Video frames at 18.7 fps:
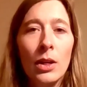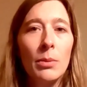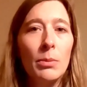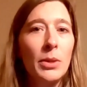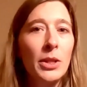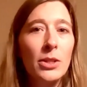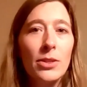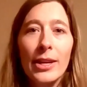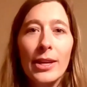
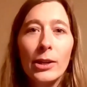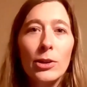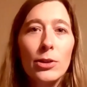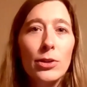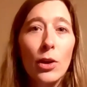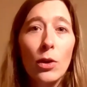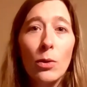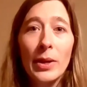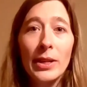Because there are
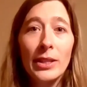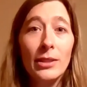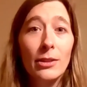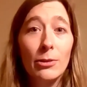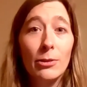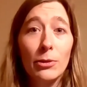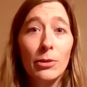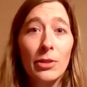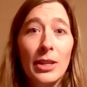so many
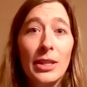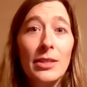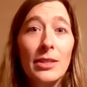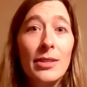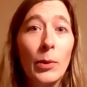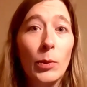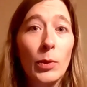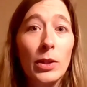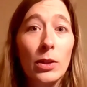different things
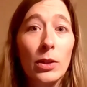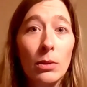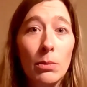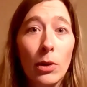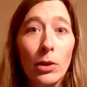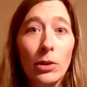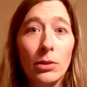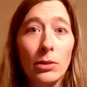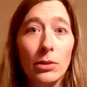that we call
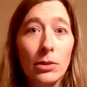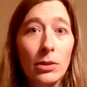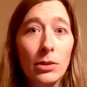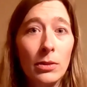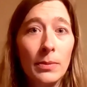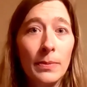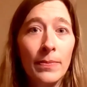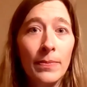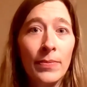
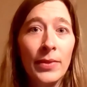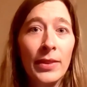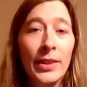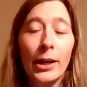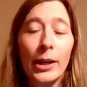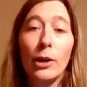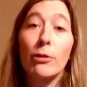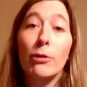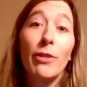models.
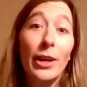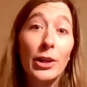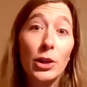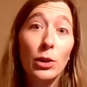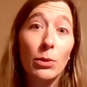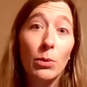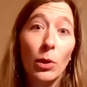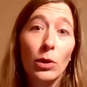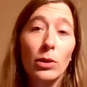There are
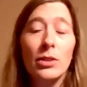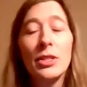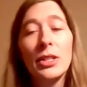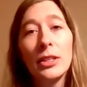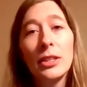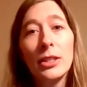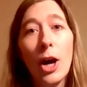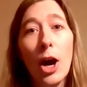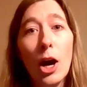fashion models
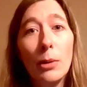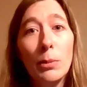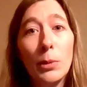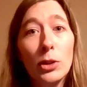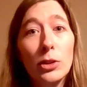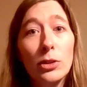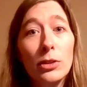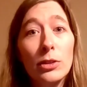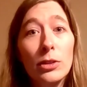and car
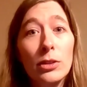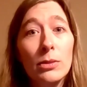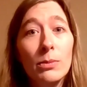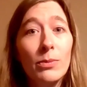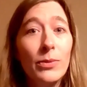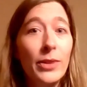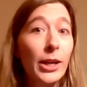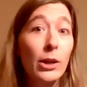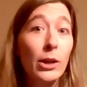models.
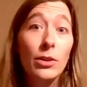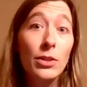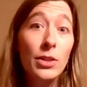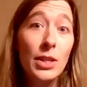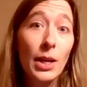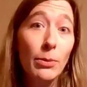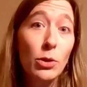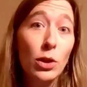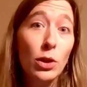There are
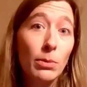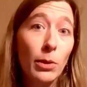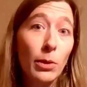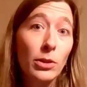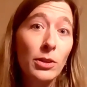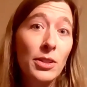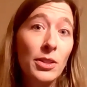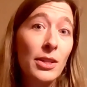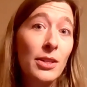conceptual
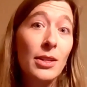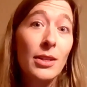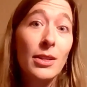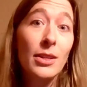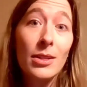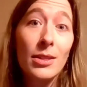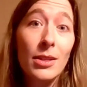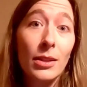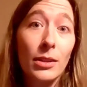models and
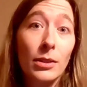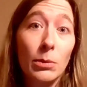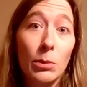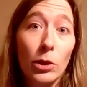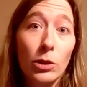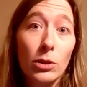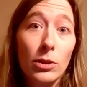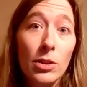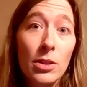statistical
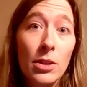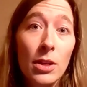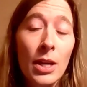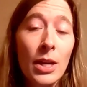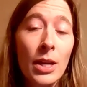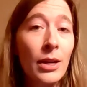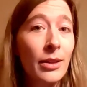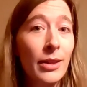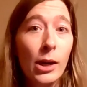models.
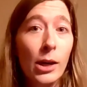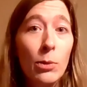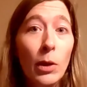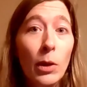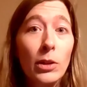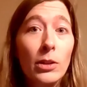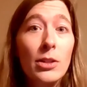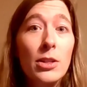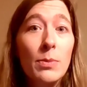There are
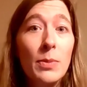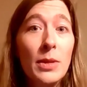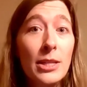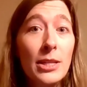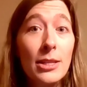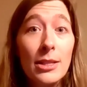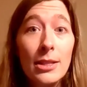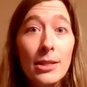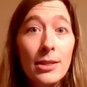model
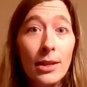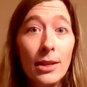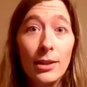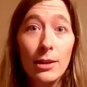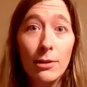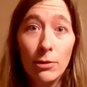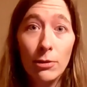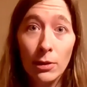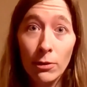species and
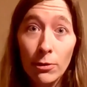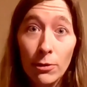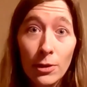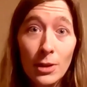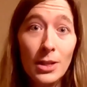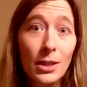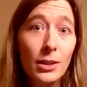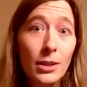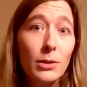even
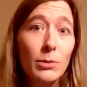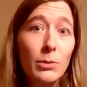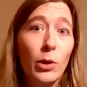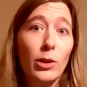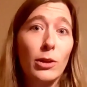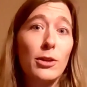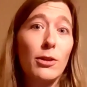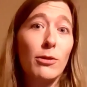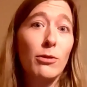physical
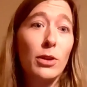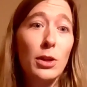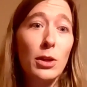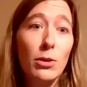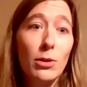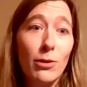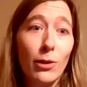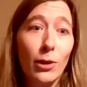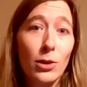models of the
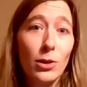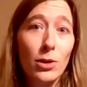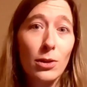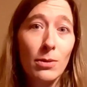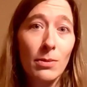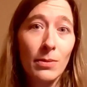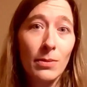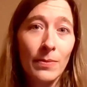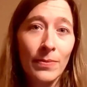universe.
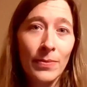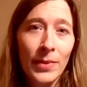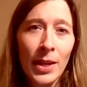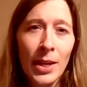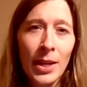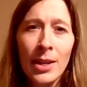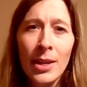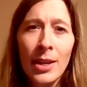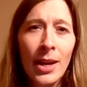
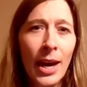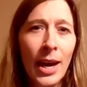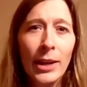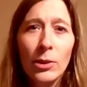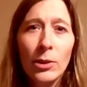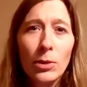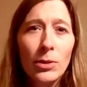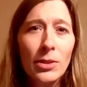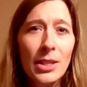And
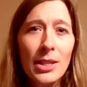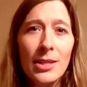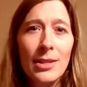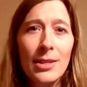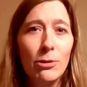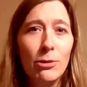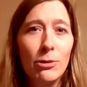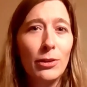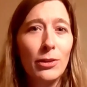all these
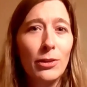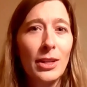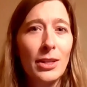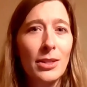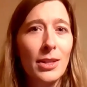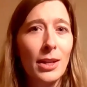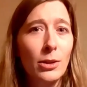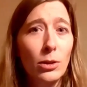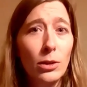different
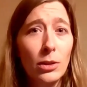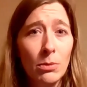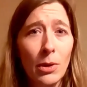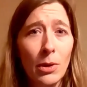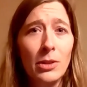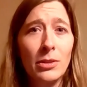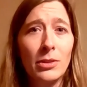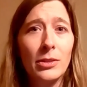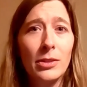things are called
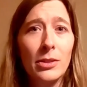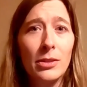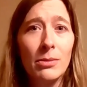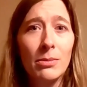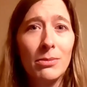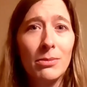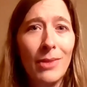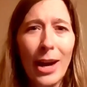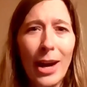models.
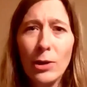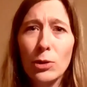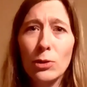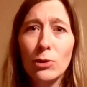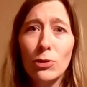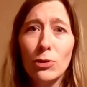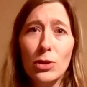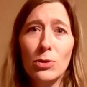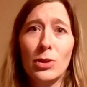How
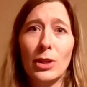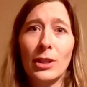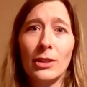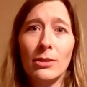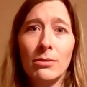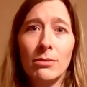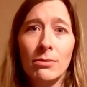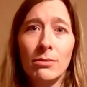confusing.